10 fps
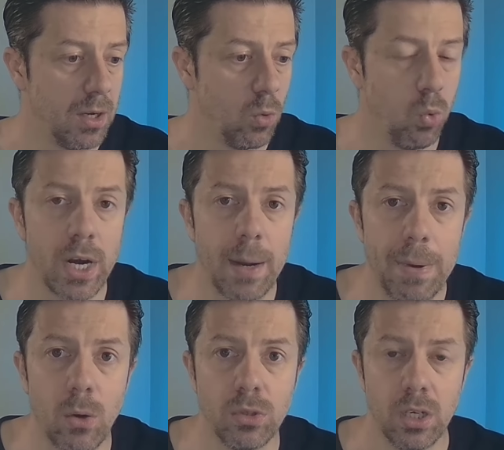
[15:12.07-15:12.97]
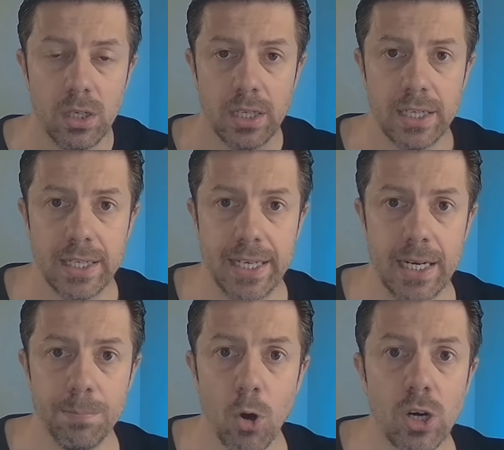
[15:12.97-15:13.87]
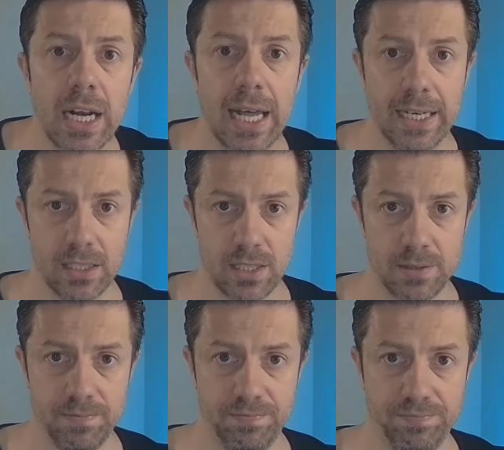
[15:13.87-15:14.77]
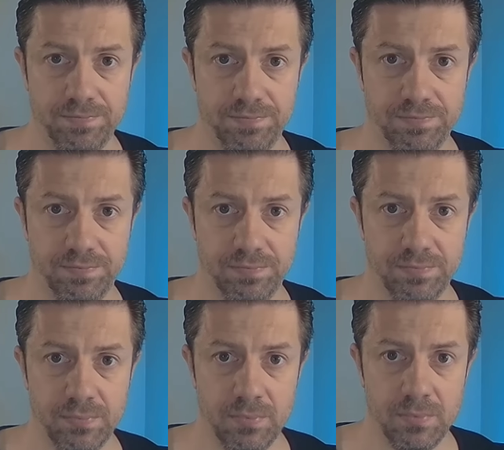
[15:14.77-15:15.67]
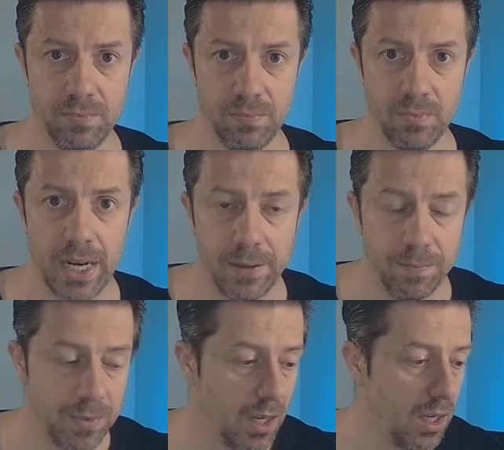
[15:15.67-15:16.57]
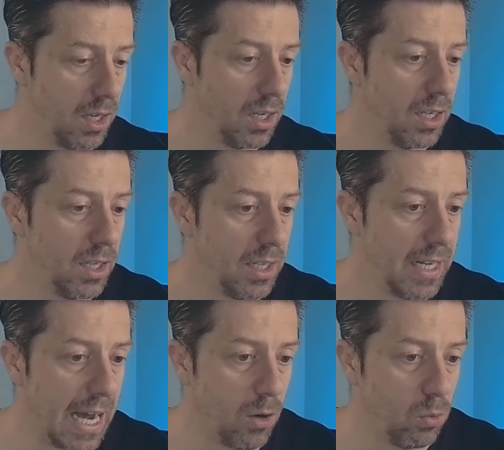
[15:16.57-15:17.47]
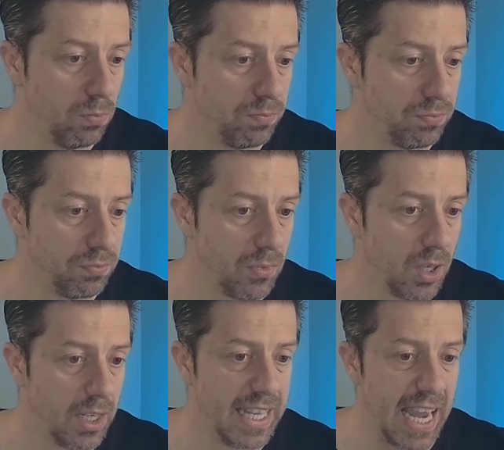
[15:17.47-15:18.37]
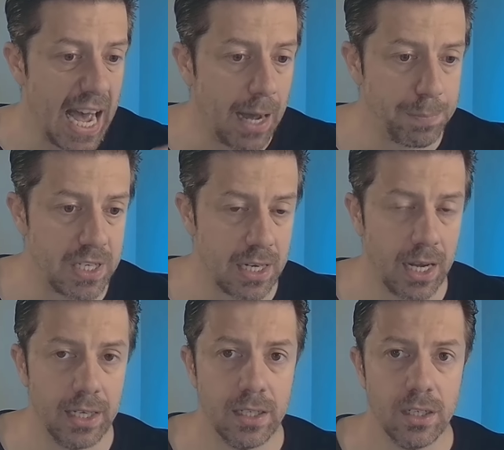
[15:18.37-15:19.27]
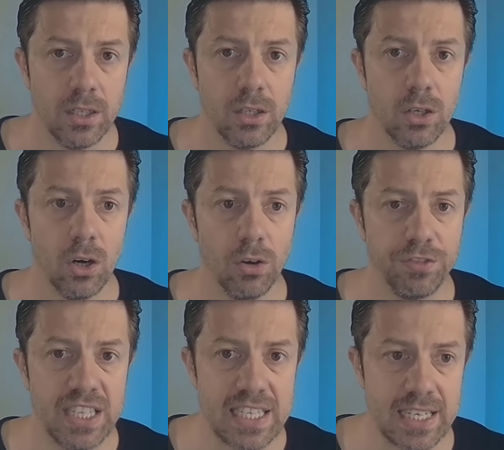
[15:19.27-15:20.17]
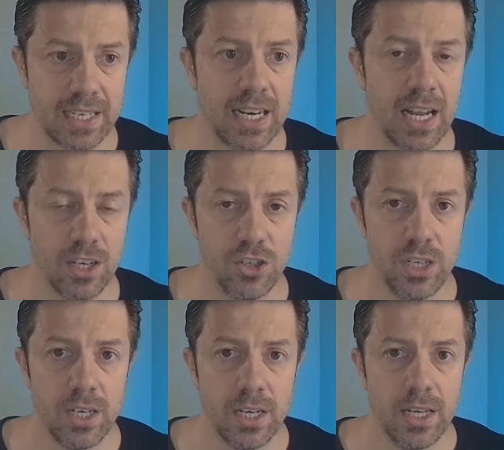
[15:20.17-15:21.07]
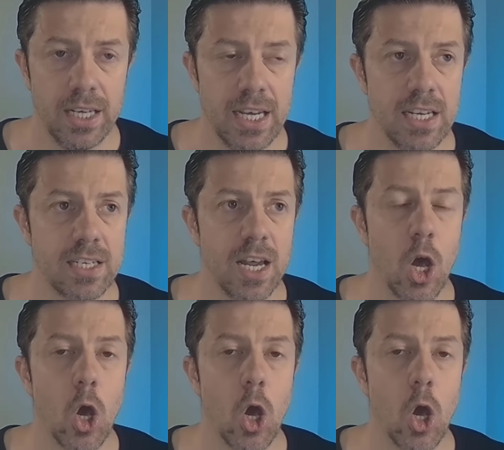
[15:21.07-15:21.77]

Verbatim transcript: What about getting more clients, right? Now, the upside of this technology is